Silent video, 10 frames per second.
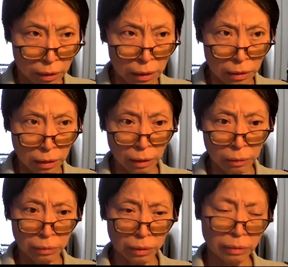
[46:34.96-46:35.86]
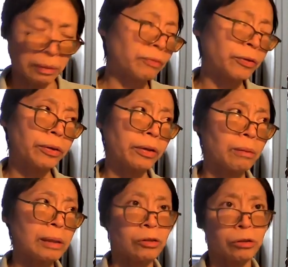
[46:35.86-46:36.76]
it's if you're
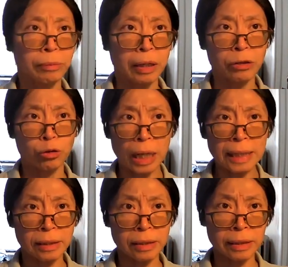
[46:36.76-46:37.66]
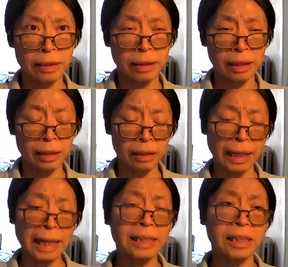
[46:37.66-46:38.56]
going to address it
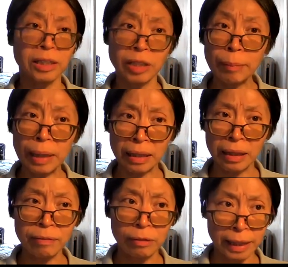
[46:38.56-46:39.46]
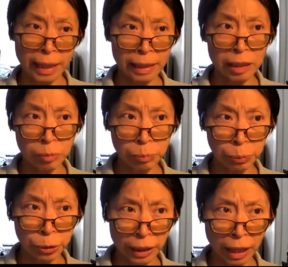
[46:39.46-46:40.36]
at a systemic level, that is
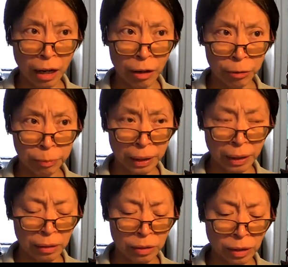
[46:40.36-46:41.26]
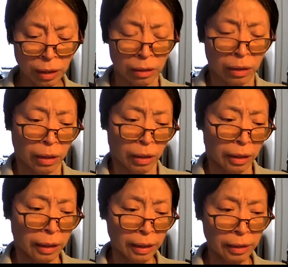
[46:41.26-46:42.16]
pretty hard because
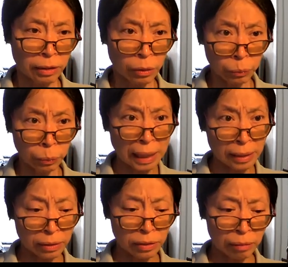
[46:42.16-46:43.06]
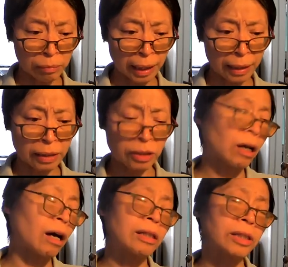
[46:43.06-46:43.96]
it is racism that is
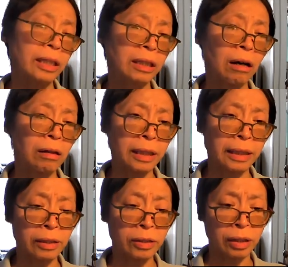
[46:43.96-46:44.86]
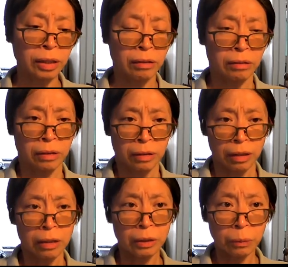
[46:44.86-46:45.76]
causing all these
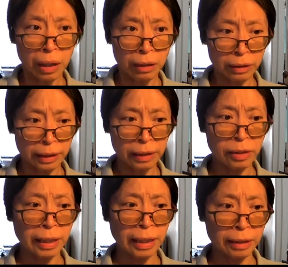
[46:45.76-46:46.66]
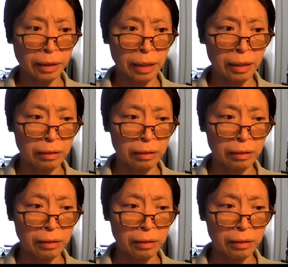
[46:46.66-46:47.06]
inequalities that